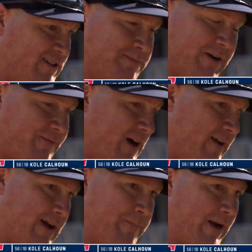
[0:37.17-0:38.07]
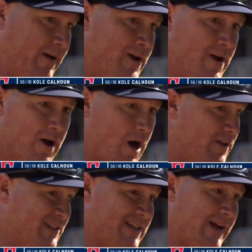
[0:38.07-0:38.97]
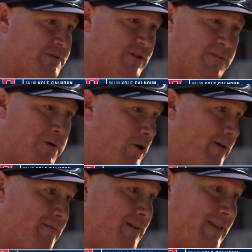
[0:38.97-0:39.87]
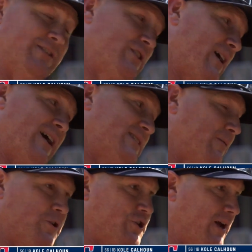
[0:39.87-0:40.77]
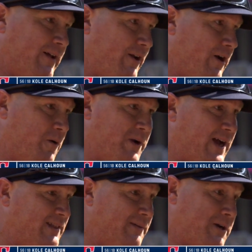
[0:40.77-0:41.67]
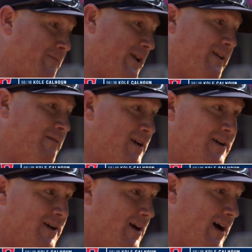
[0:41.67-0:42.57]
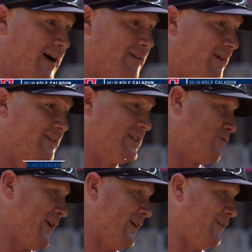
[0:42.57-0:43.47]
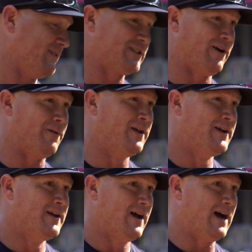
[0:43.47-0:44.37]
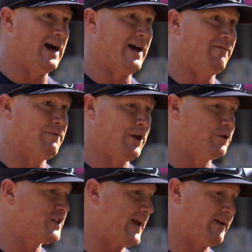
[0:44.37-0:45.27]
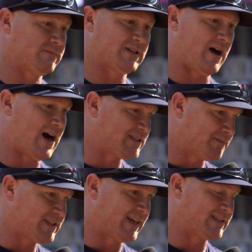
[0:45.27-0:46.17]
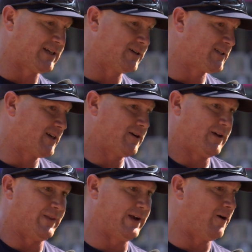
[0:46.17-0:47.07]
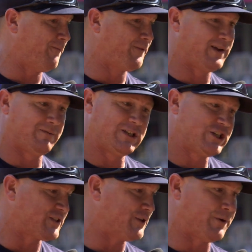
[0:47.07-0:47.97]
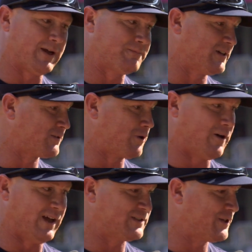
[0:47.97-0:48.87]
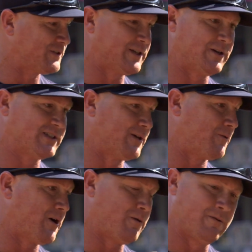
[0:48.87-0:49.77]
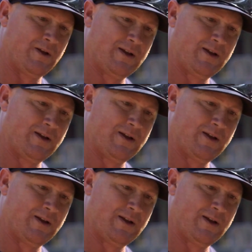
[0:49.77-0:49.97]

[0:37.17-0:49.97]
It's been fun. I mean, all these games are important. These are the guys that we're trailing, you know, and we got them coming in this weekend. And so huge games. Awesome to take a series here. And then hopefully you keep this rolling. That's two series in a row.